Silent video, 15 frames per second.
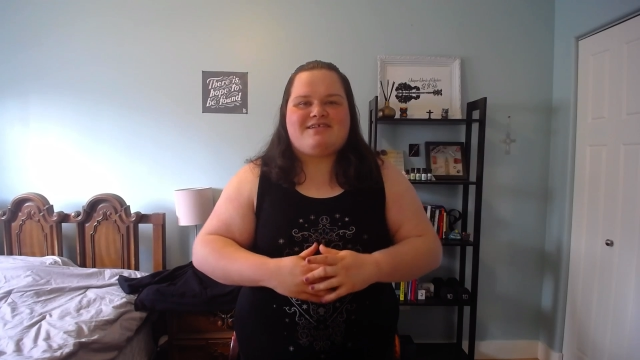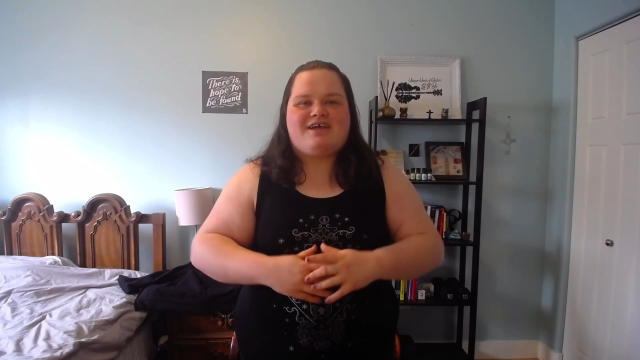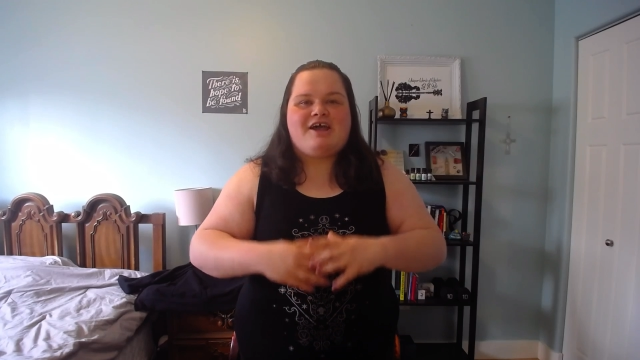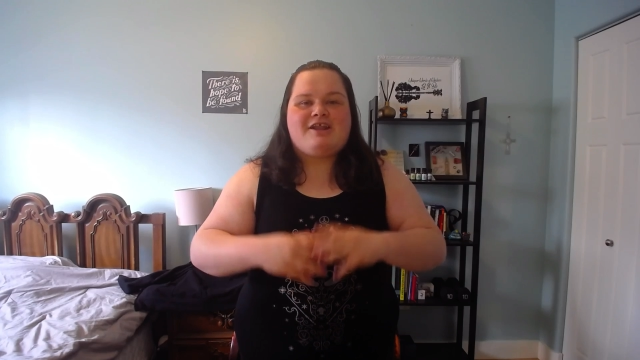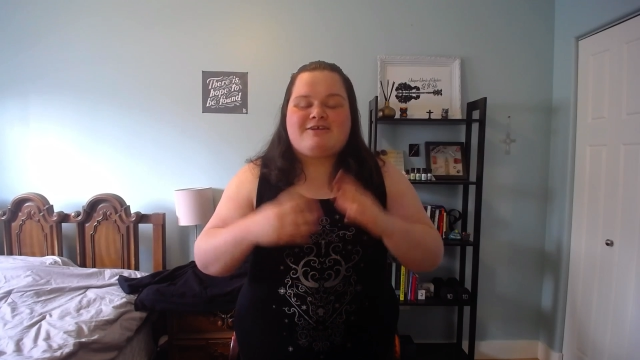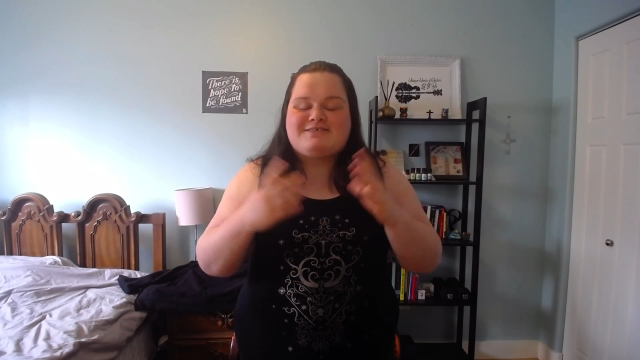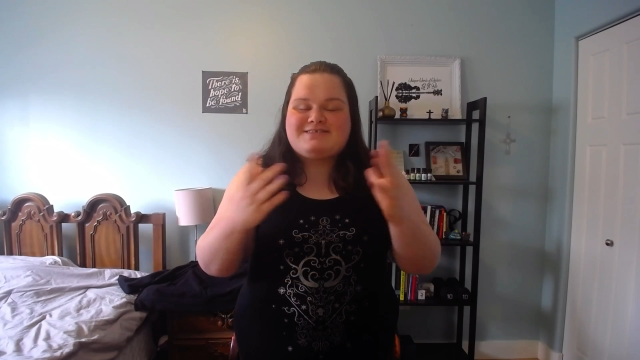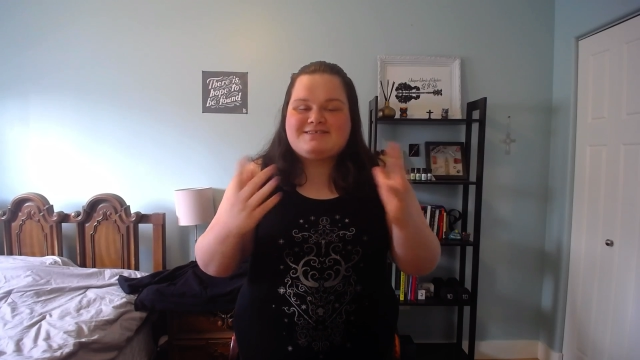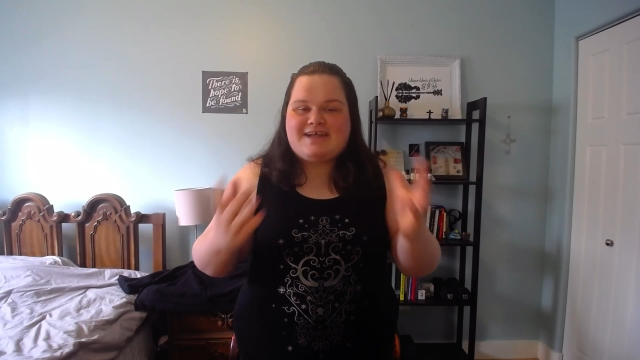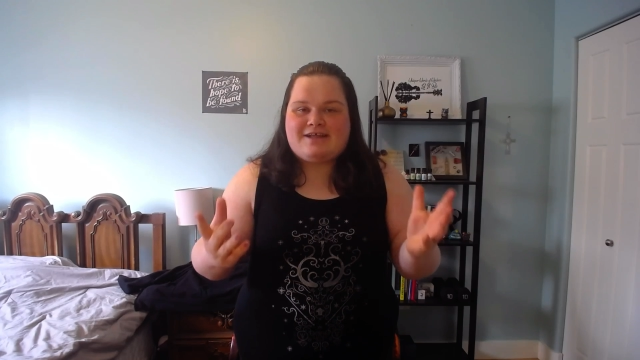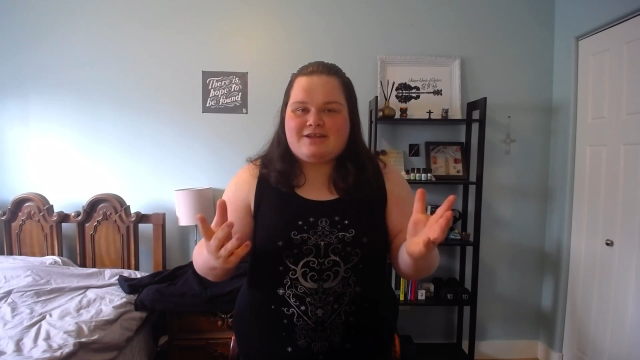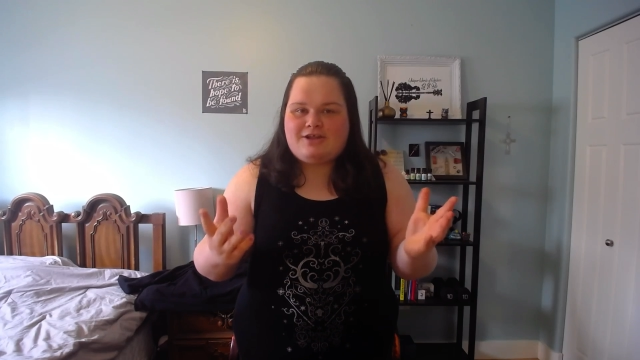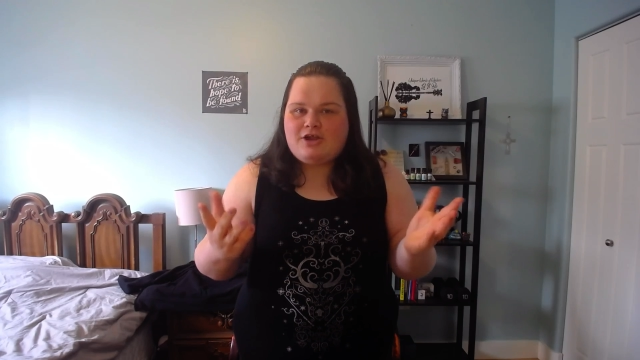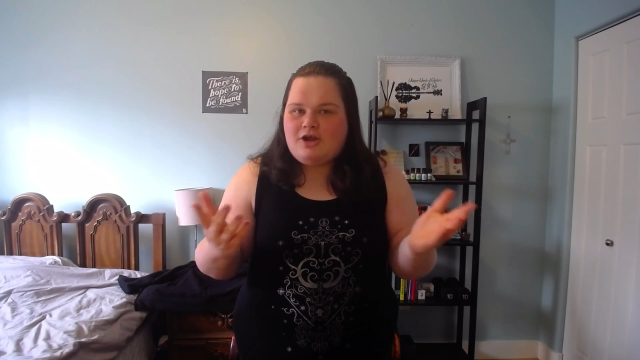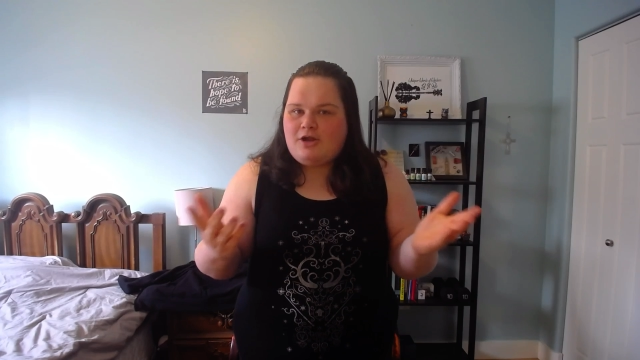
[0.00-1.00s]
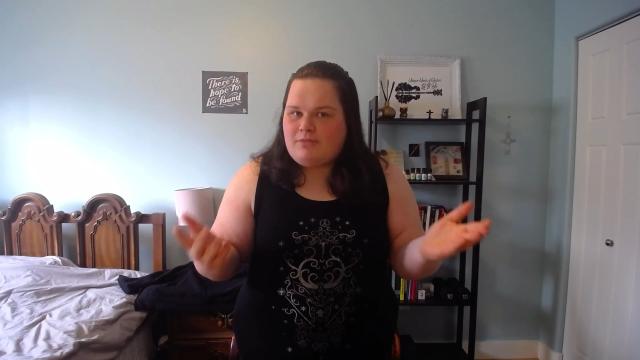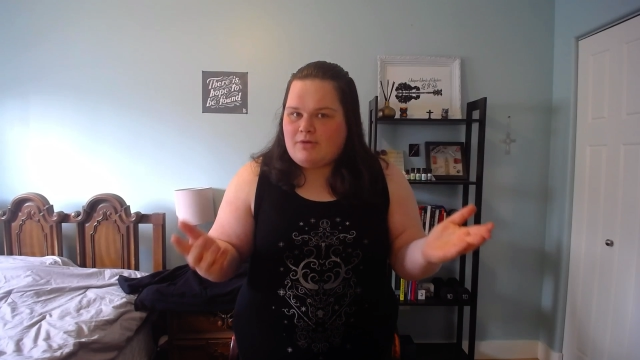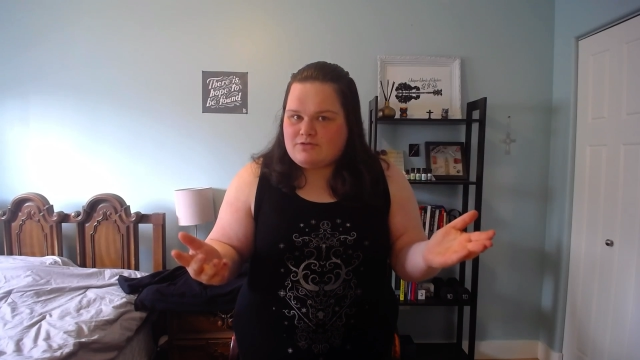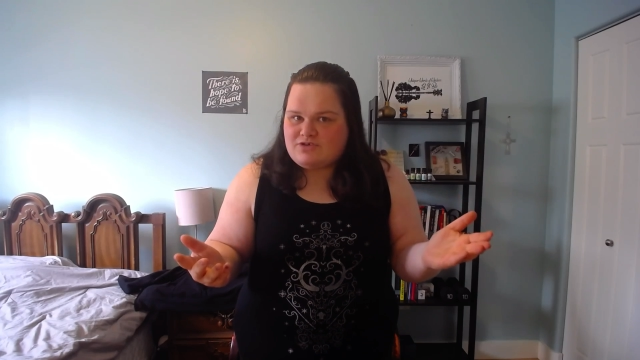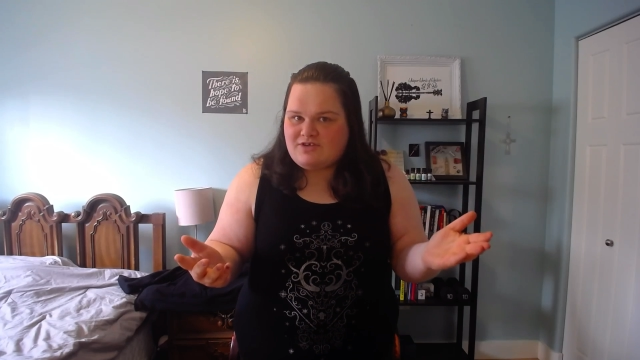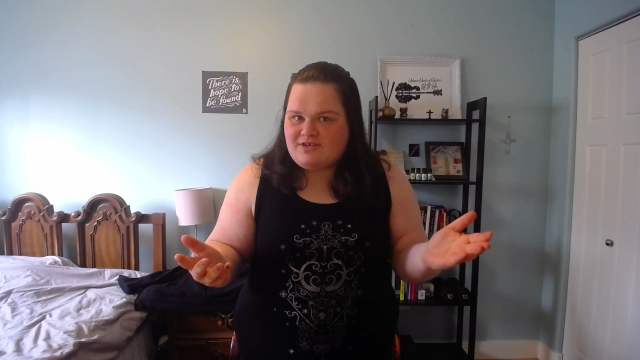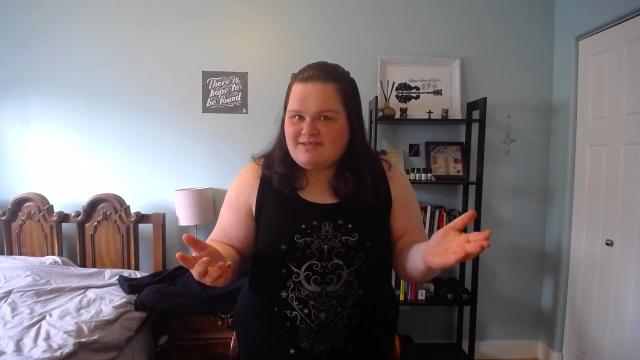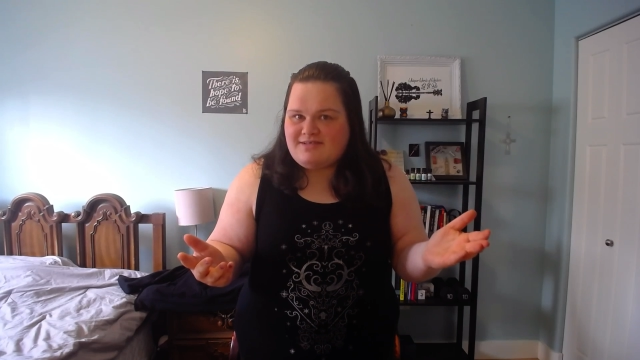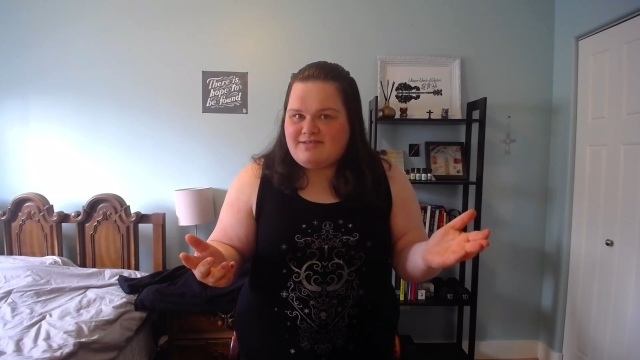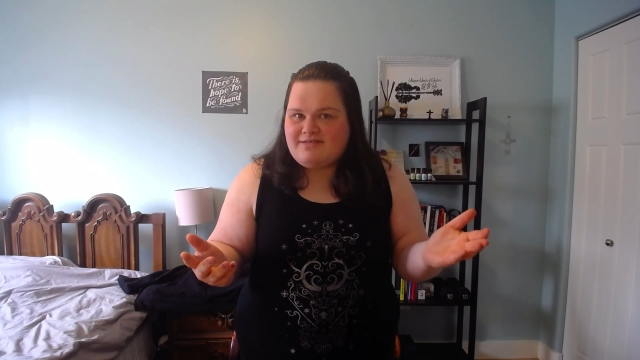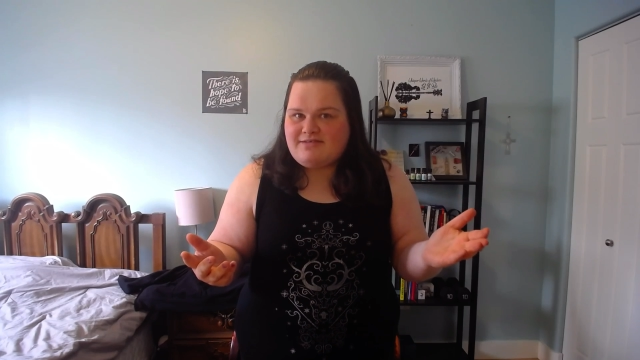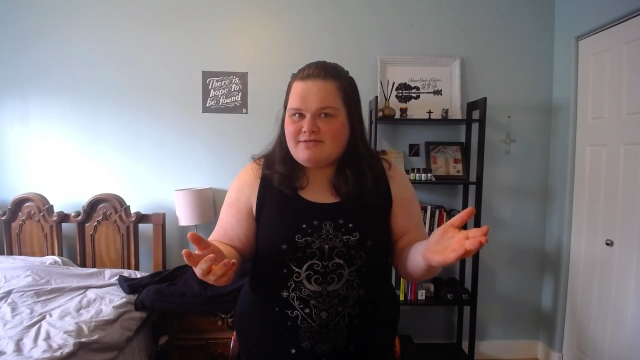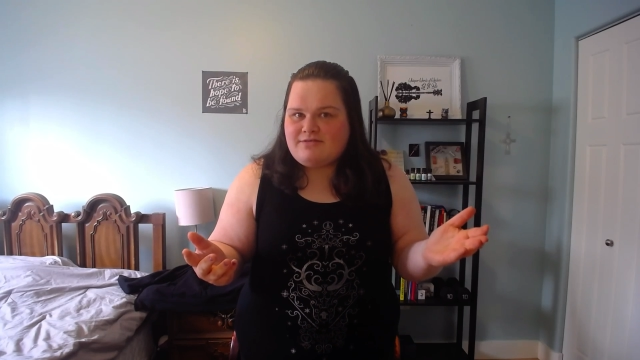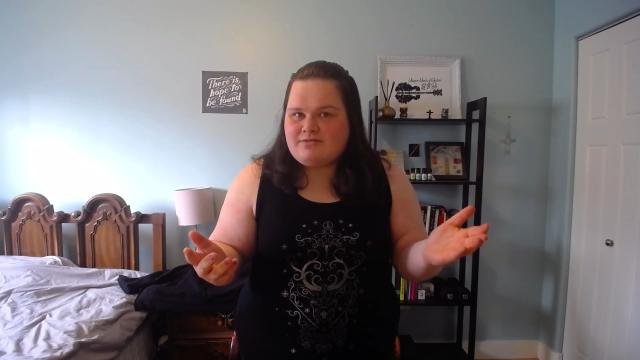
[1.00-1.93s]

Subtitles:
understanding your emotions,